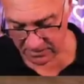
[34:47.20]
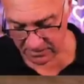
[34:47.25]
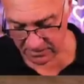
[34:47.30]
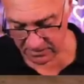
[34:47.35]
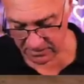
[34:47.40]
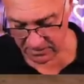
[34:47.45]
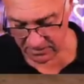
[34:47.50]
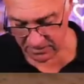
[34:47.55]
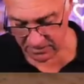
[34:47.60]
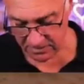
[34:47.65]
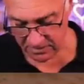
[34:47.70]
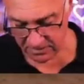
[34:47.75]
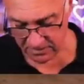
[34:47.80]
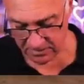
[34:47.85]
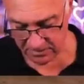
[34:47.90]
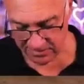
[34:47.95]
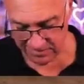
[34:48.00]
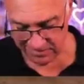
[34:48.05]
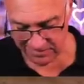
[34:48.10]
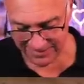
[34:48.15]
Well,
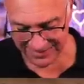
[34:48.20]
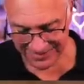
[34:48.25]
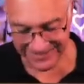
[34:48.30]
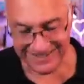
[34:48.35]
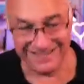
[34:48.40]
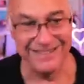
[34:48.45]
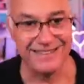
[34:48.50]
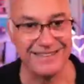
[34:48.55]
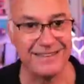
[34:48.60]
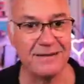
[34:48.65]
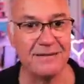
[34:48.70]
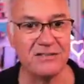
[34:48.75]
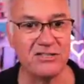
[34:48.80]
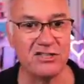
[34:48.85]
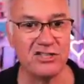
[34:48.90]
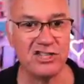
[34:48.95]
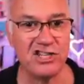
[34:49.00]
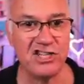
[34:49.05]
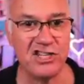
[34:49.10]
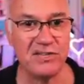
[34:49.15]
it's too spicy for many
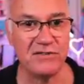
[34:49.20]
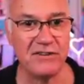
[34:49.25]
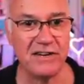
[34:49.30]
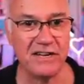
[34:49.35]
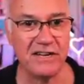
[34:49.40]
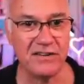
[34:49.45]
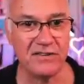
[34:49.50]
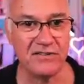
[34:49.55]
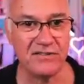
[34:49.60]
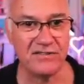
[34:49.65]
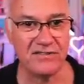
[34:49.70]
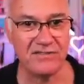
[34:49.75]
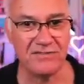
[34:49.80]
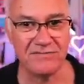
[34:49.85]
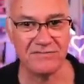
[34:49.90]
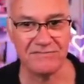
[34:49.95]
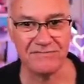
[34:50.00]
Cheerios.